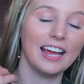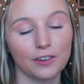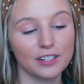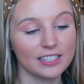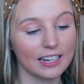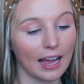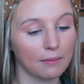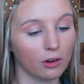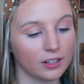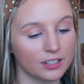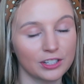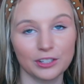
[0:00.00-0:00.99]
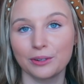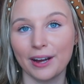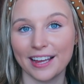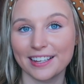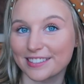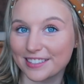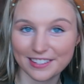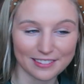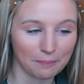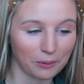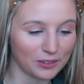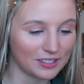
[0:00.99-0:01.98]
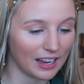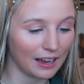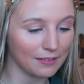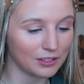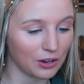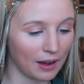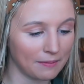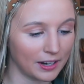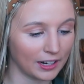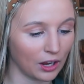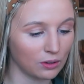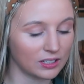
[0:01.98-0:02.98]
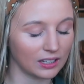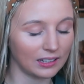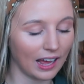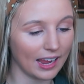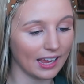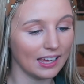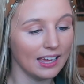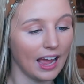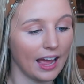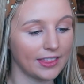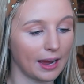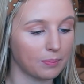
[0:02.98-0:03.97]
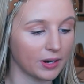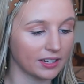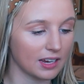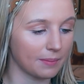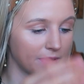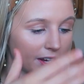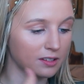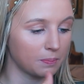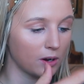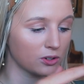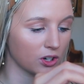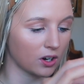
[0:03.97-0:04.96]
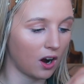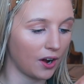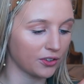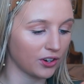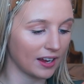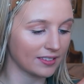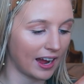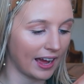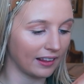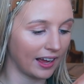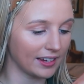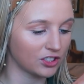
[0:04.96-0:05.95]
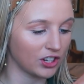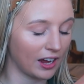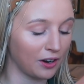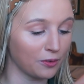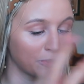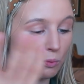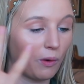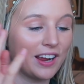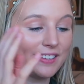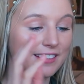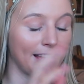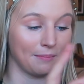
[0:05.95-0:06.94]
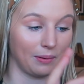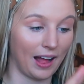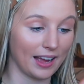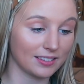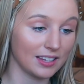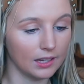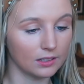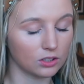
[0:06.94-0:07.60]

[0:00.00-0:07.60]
The first thing I'm going to do is the simple stuff. So I'm going to go to light, and that brings up the exposure, contrast, highlights, shadows, whites, and blacks.